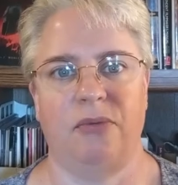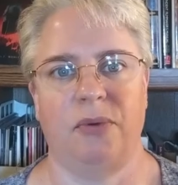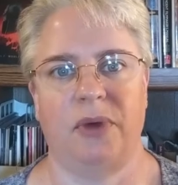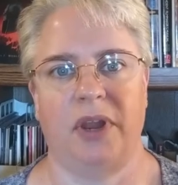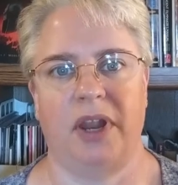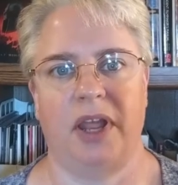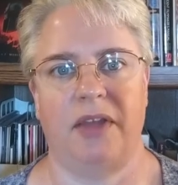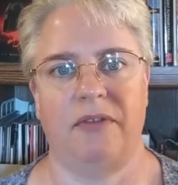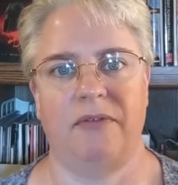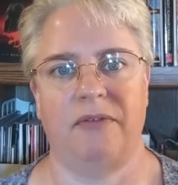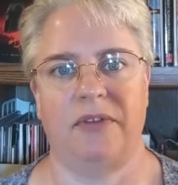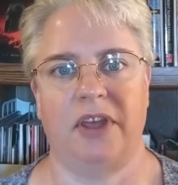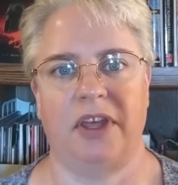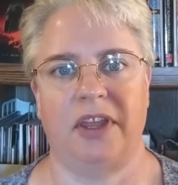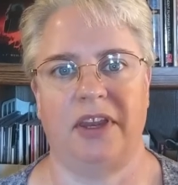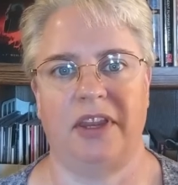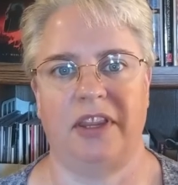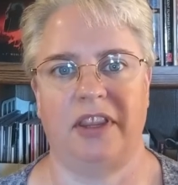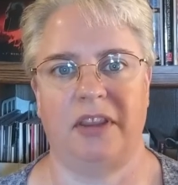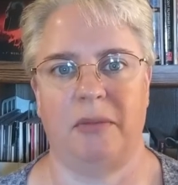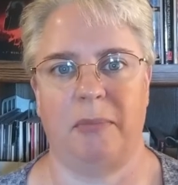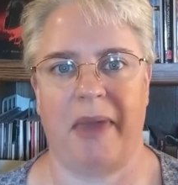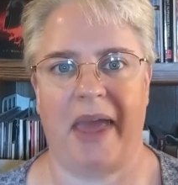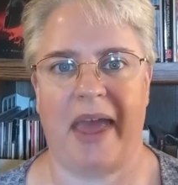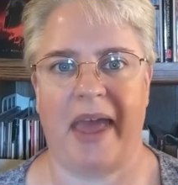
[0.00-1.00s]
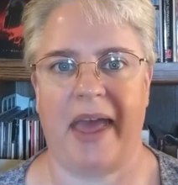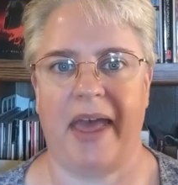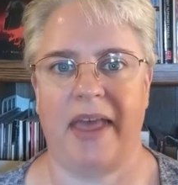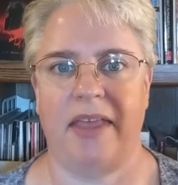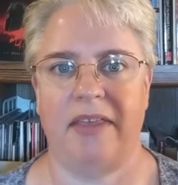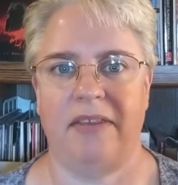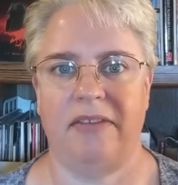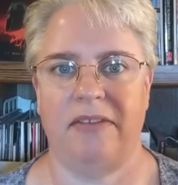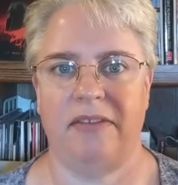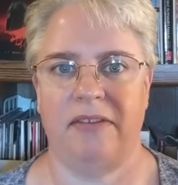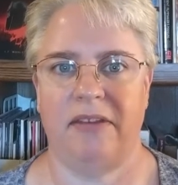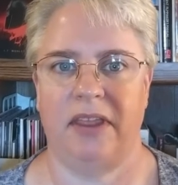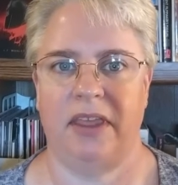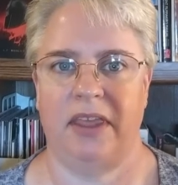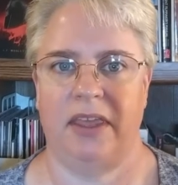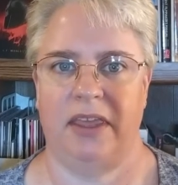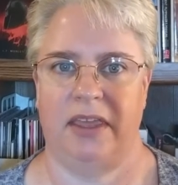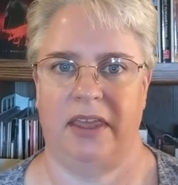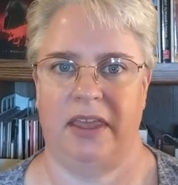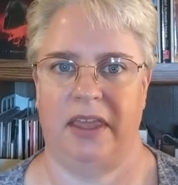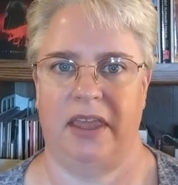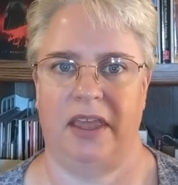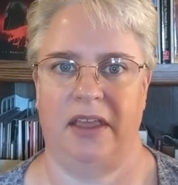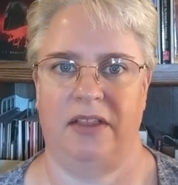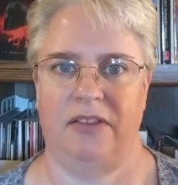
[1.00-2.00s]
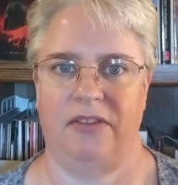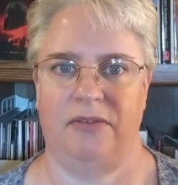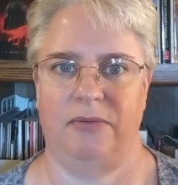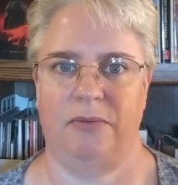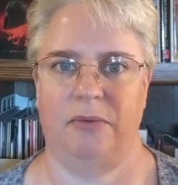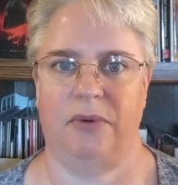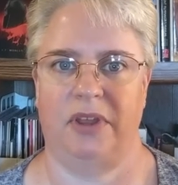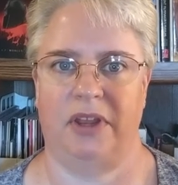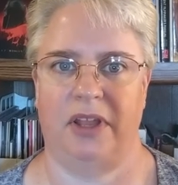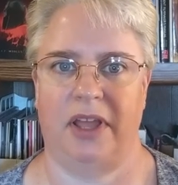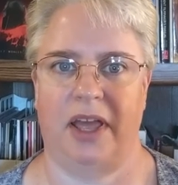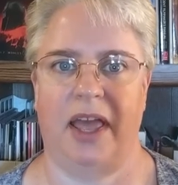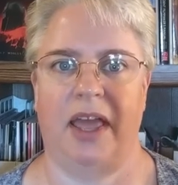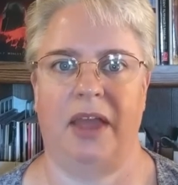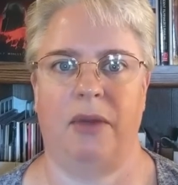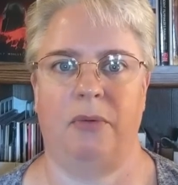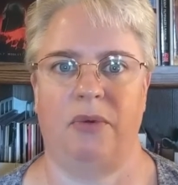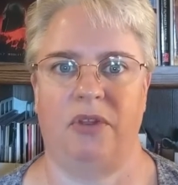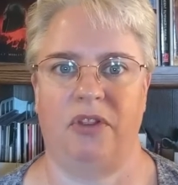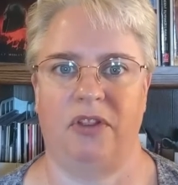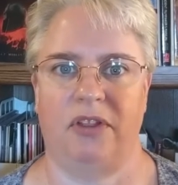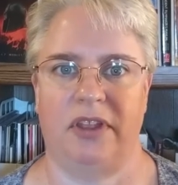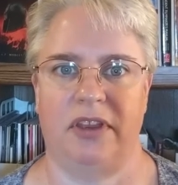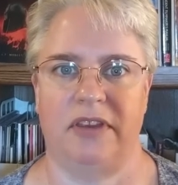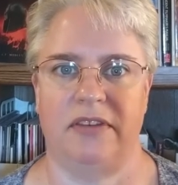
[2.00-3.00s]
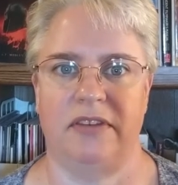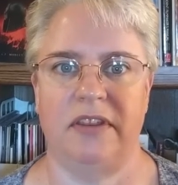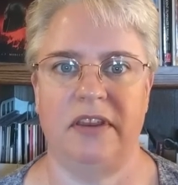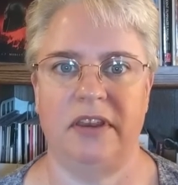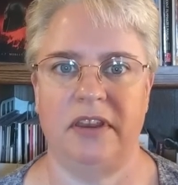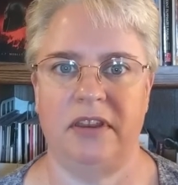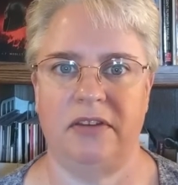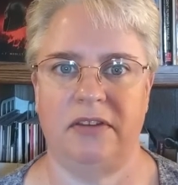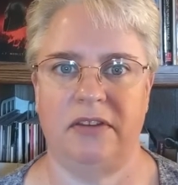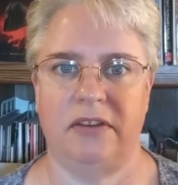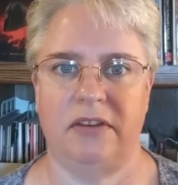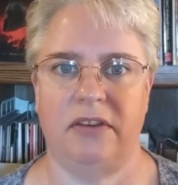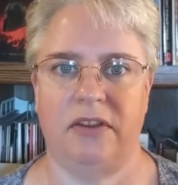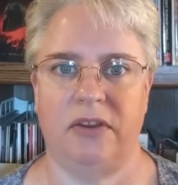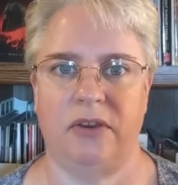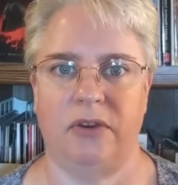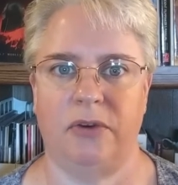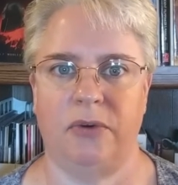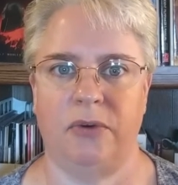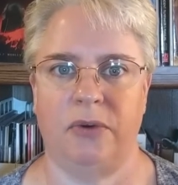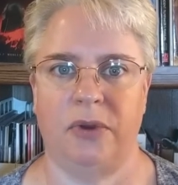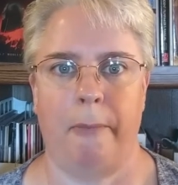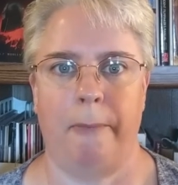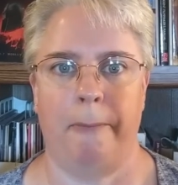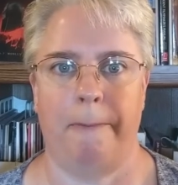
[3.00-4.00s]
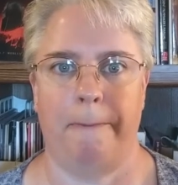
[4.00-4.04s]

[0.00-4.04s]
what I've done in the past, it's what I will continue to do,